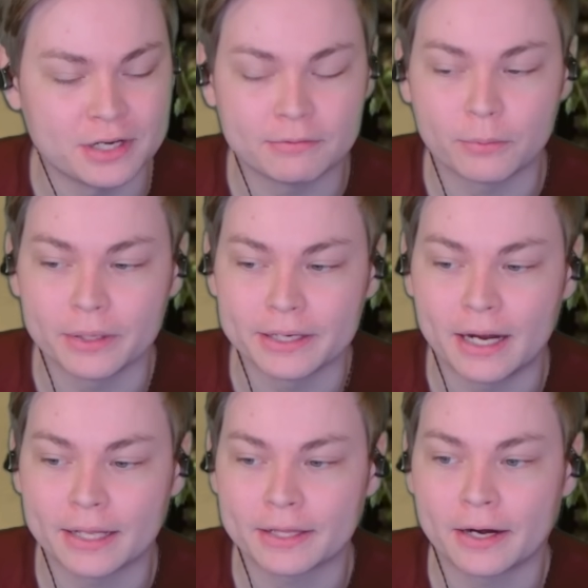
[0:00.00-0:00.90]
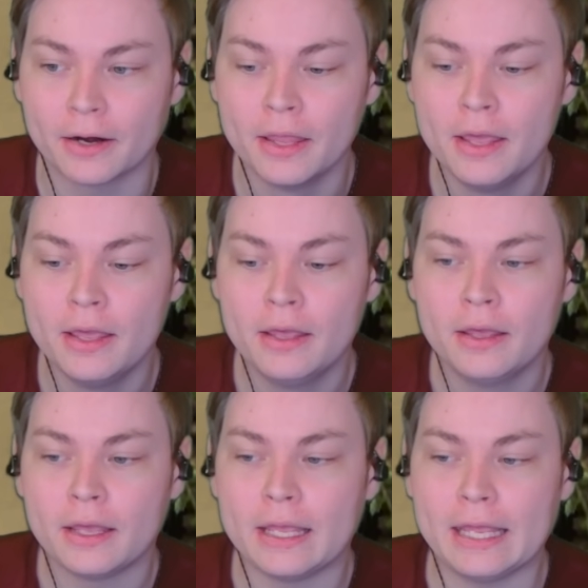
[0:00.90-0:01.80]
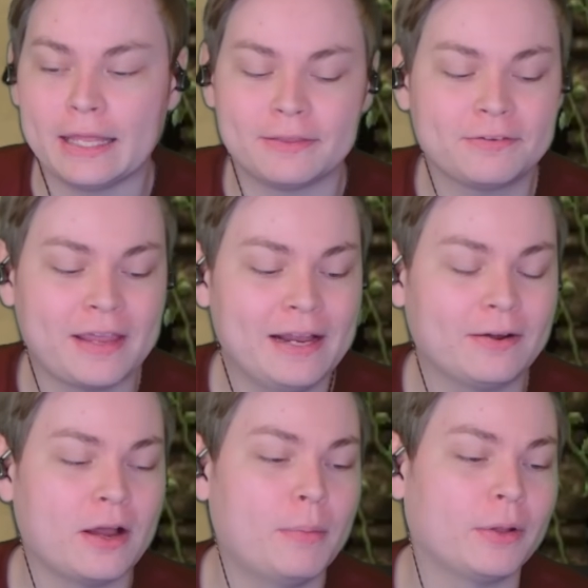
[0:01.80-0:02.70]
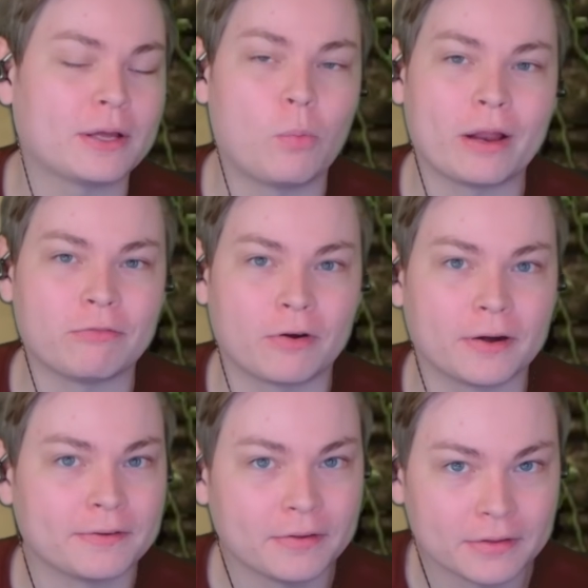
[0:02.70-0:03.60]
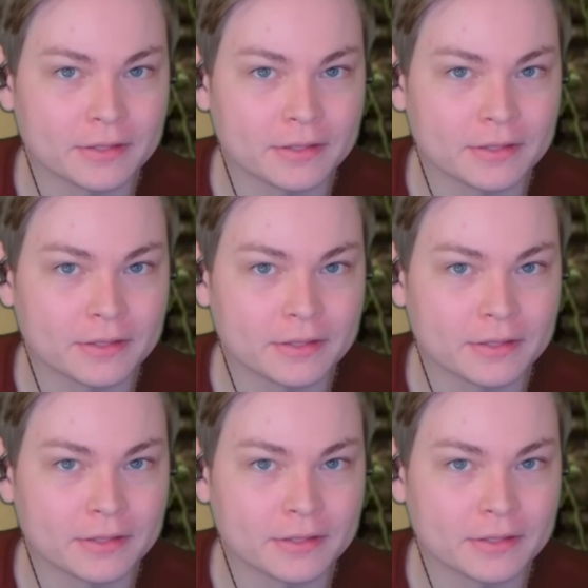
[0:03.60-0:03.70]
never really got there. This cannot come out like a wet fart.